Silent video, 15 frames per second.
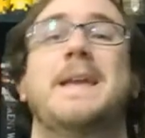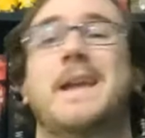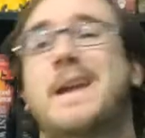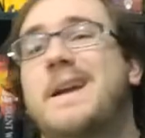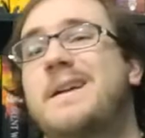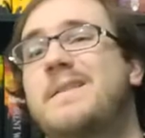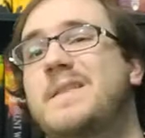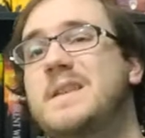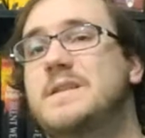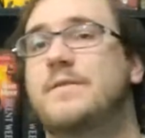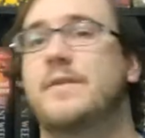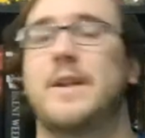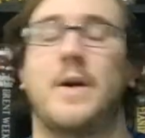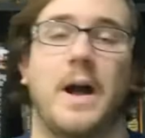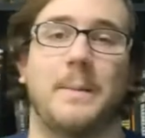In this
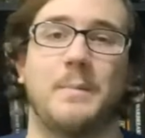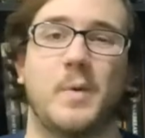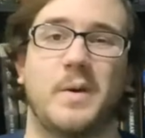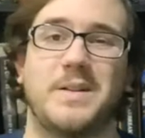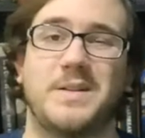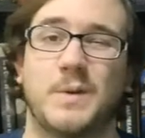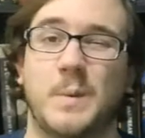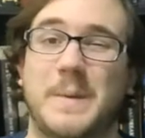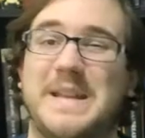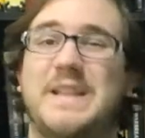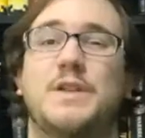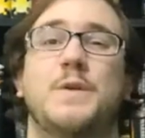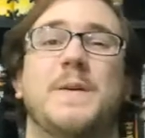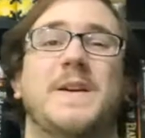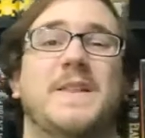video, I'm going to be
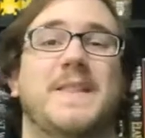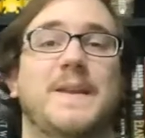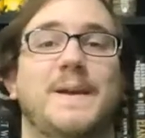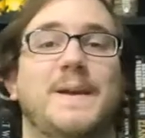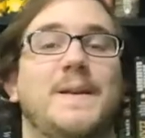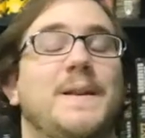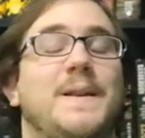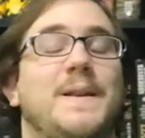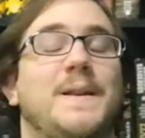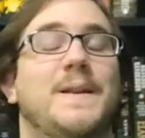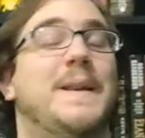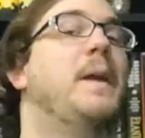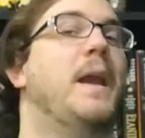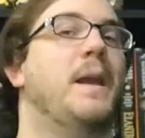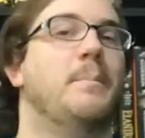doing the name
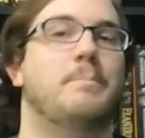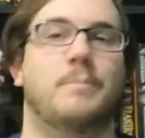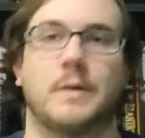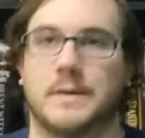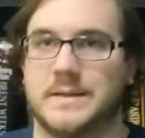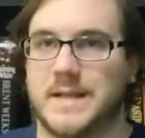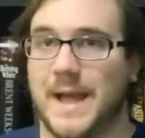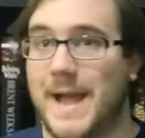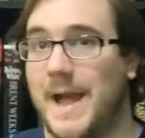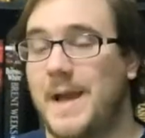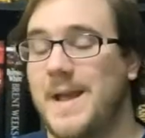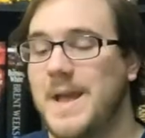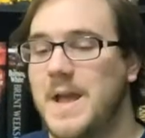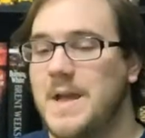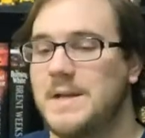game book tag.